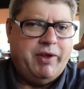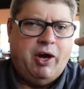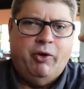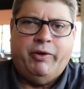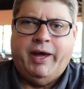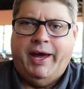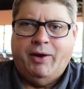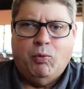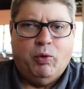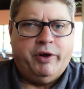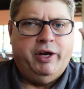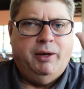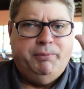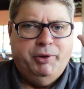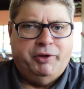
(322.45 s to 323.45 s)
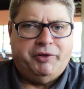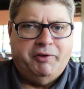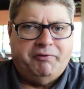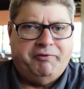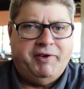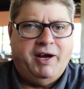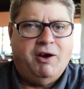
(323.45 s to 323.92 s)
okay, we're going to put the
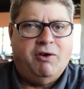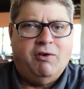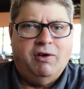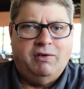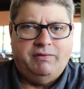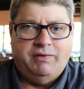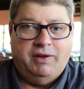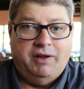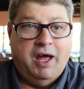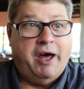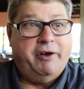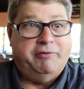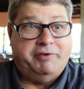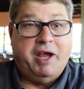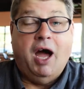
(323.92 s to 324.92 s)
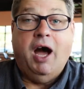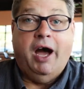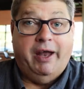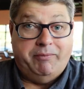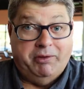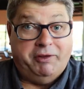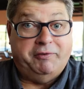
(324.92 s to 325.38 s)
fear, not of
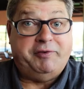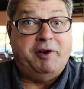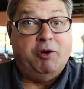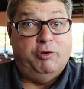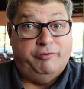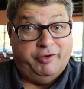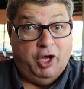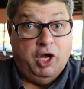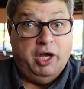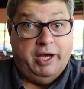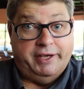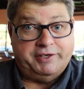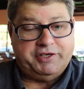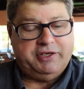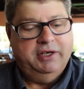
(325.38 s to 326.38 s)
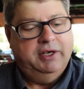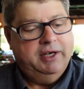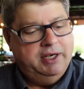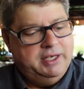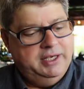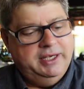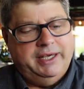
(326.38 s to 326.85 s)
God, but the fear of us
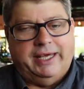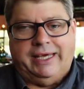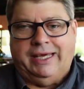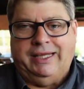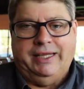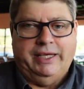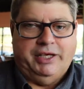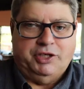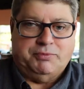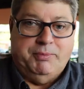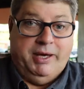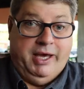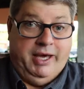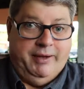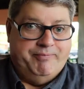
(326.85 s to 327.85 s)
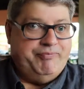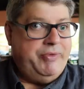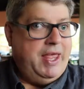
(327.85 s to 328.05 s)
in these men.